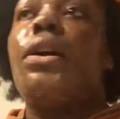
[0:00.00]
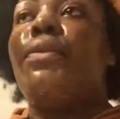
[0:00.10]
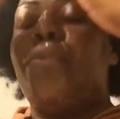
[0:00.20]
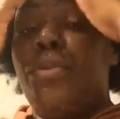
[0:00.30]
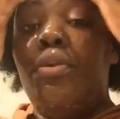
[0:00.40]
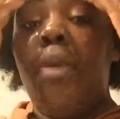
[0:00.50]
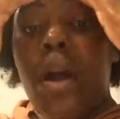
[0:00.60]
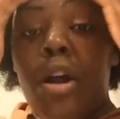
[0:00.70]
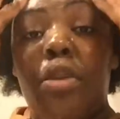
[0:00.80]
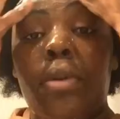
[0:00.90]
if you
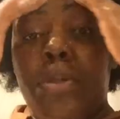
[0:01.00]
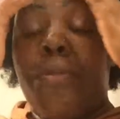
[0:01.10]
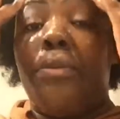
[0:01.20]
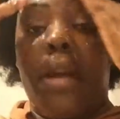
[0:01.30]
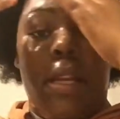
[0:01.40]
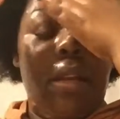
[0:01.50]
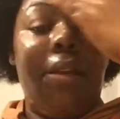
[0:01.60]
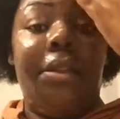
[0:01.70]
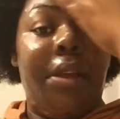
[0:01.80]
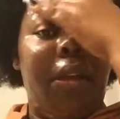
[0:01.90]
are going through
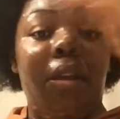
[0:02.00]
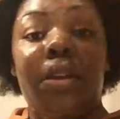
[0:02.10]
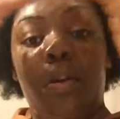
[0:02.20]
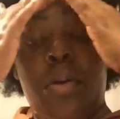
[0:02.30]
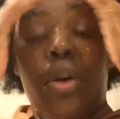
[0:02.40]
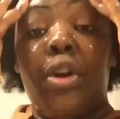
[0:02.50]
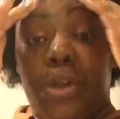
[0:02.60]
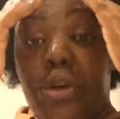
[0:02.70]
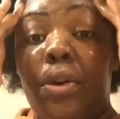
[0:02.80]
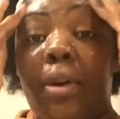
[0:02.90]

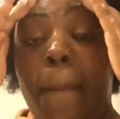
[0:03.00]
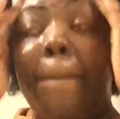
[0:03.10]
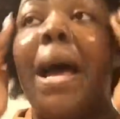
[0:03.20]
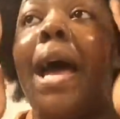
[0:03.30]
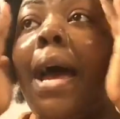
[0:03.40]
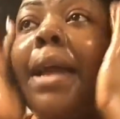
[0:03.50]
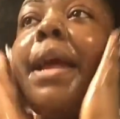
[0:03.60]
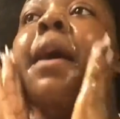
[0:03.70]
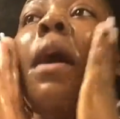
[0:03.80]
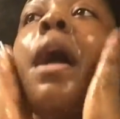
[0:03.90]
anything, good, bad,